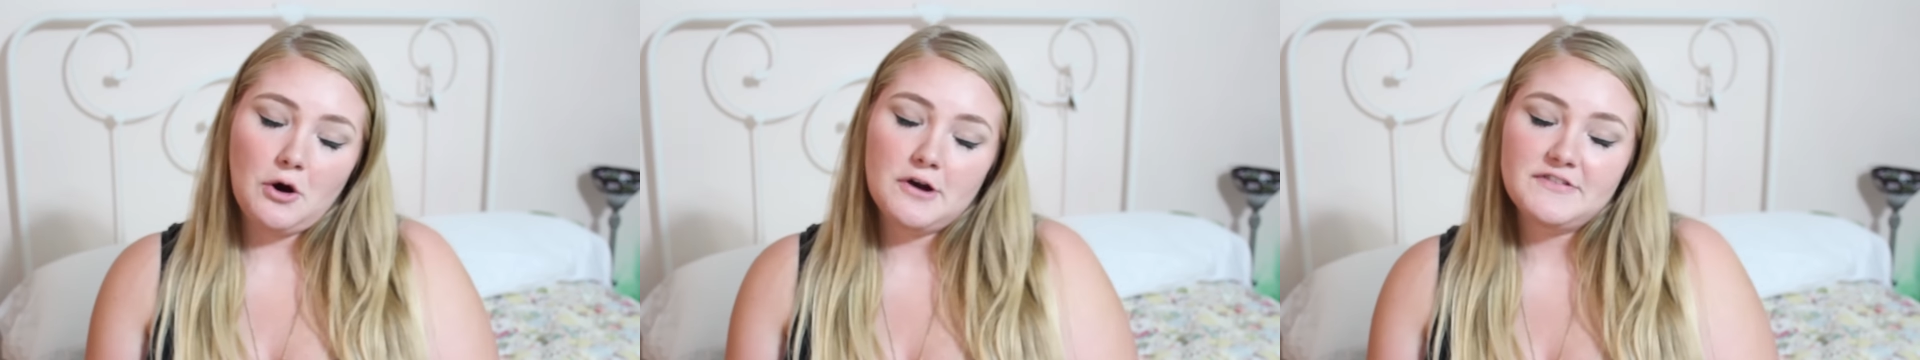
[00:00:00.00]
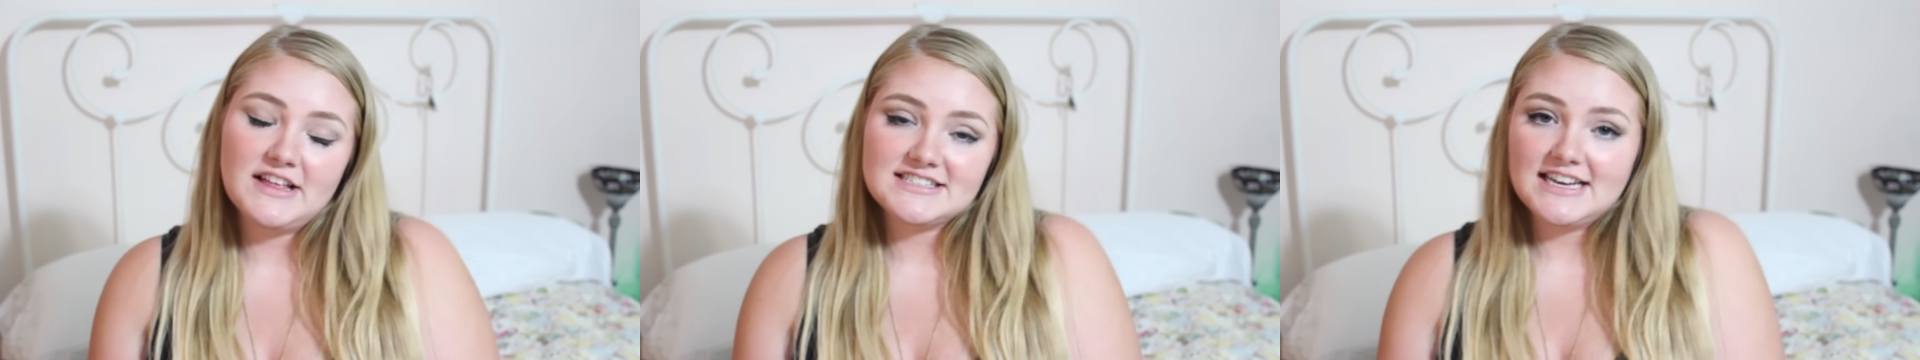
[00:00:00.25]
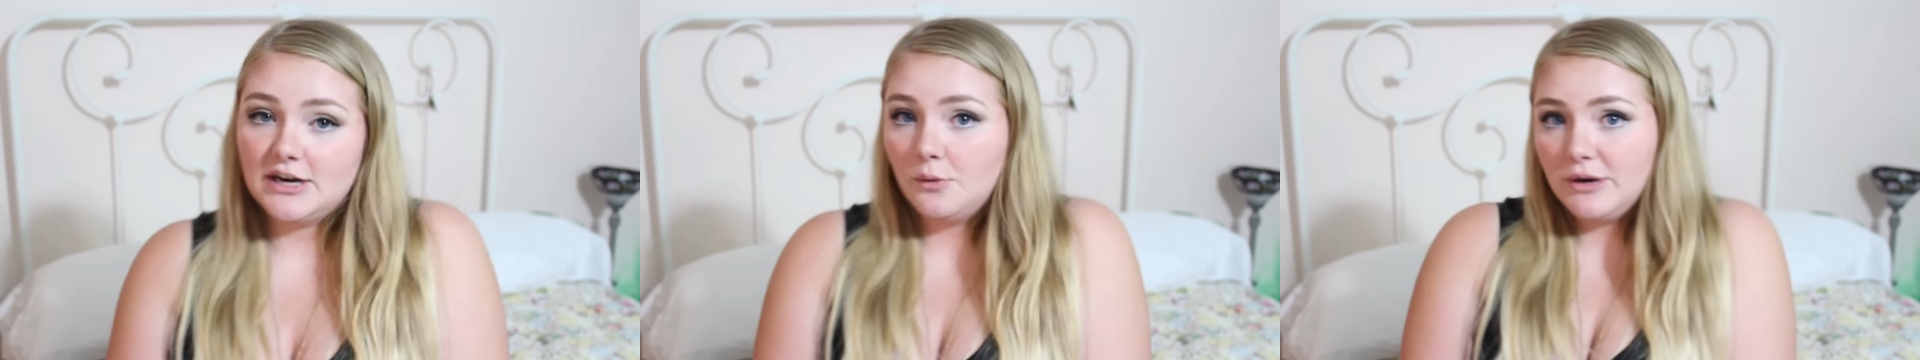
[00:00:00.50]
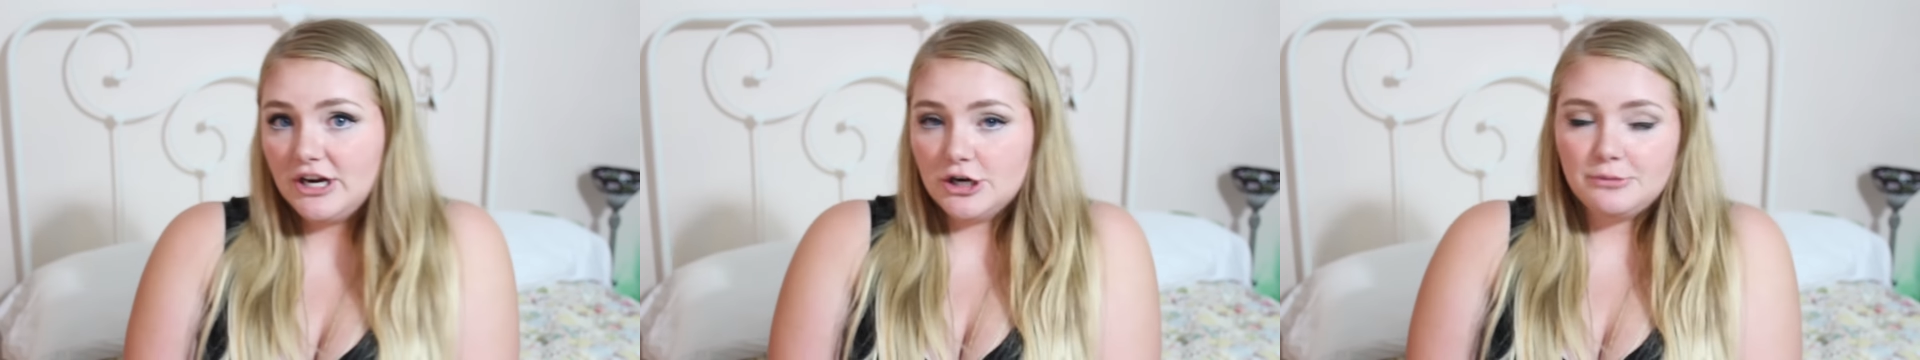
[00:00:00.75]
or if that's kind
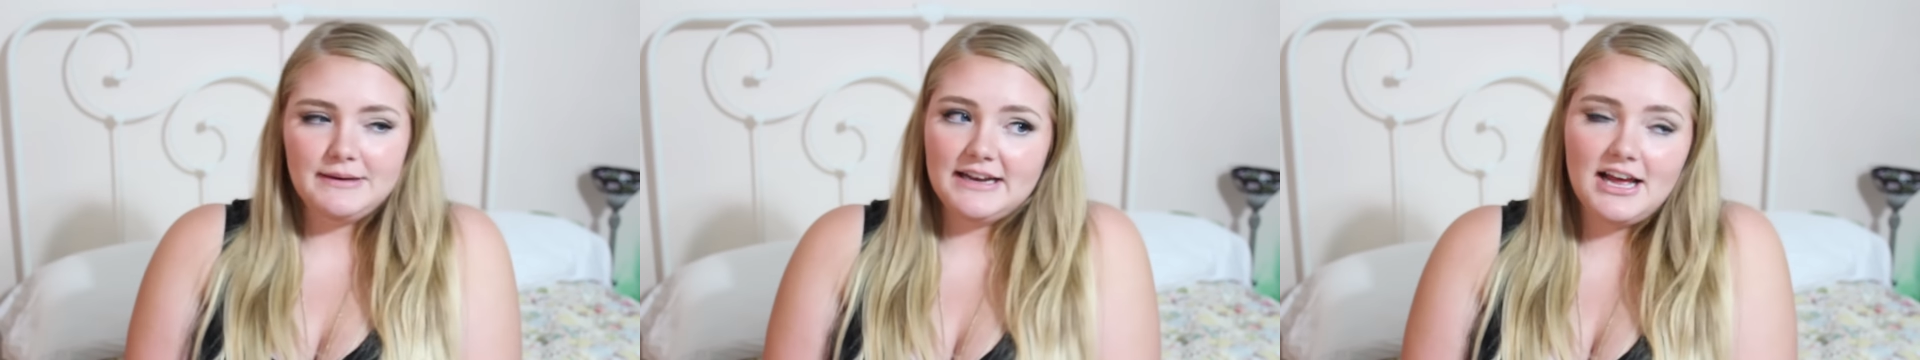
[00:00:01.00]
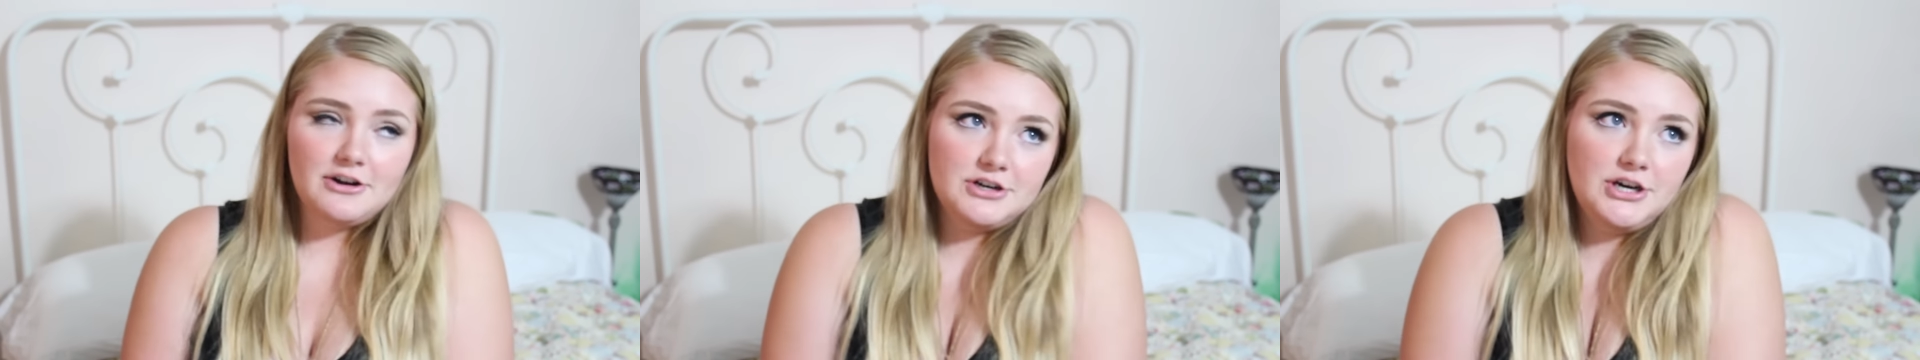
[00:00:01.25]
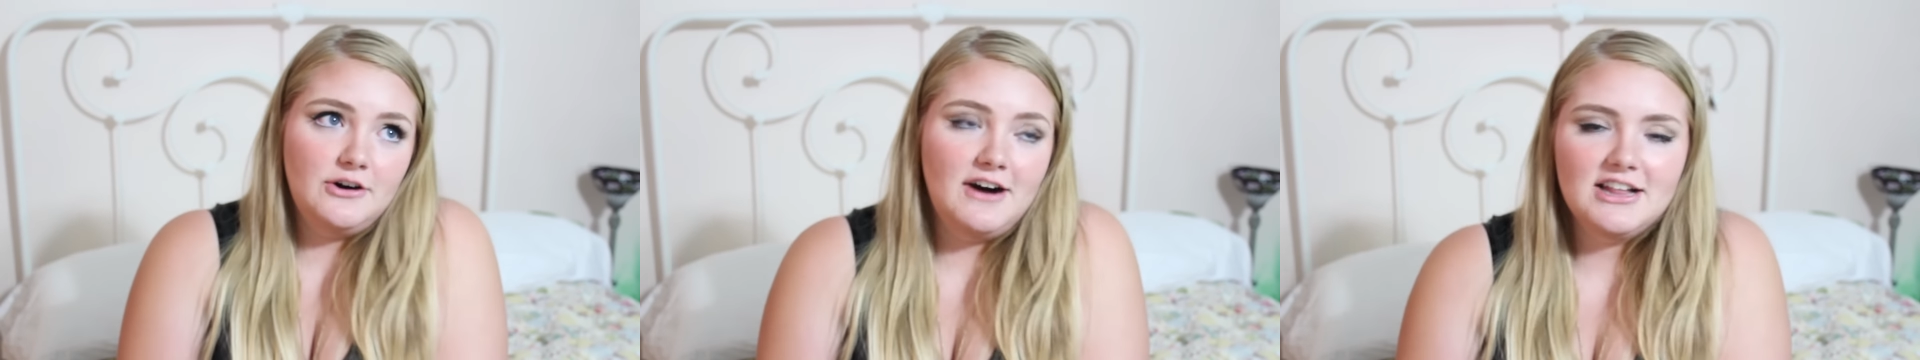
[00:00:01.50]
of weird, but I don't know.